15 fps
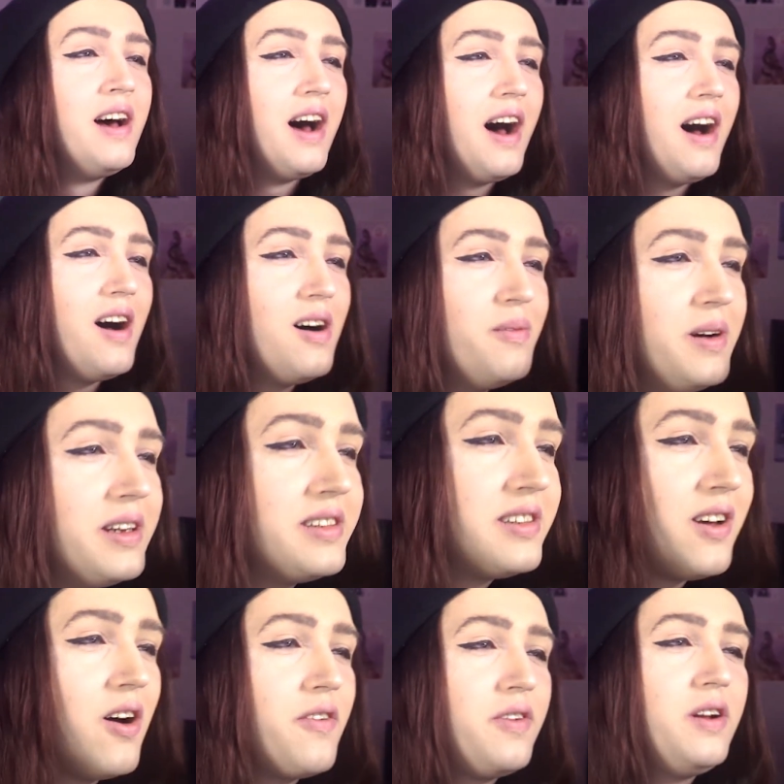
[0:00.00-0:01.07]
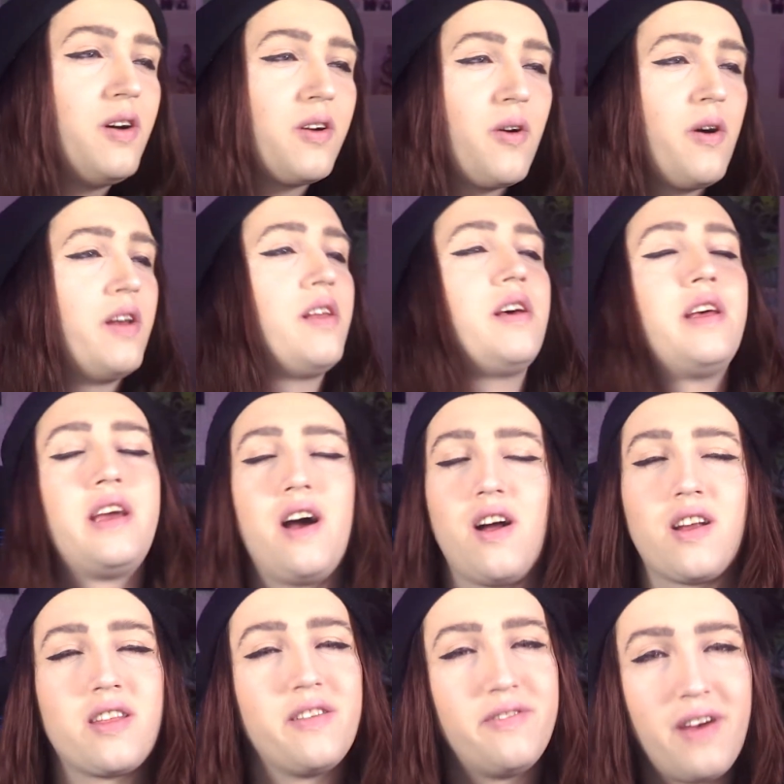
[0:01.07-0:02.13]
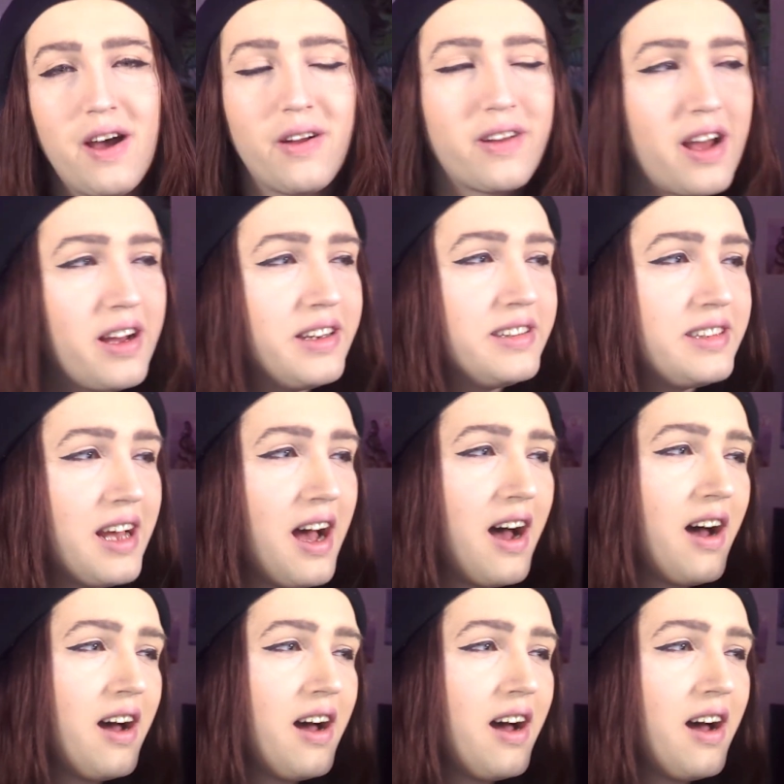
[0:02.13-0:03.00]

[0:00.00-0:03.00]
So if you don't know what Liliana of the Veil does,